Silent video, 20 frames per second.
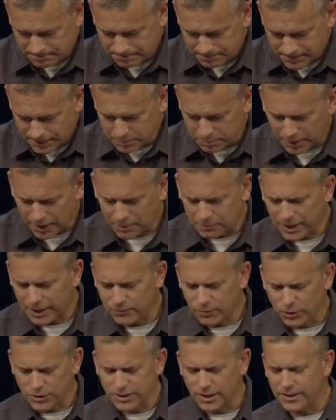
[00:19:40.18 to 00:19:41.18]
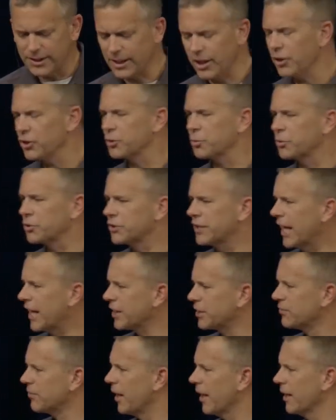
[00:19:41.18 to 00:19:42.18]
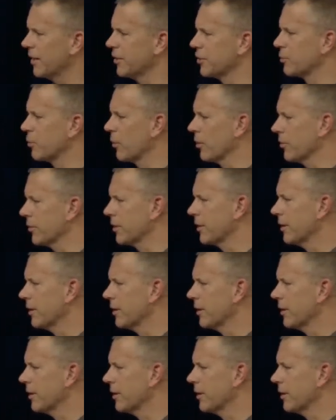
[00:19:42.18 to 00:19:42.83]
Because bottom line, folks, nothing else will satisfy in this world.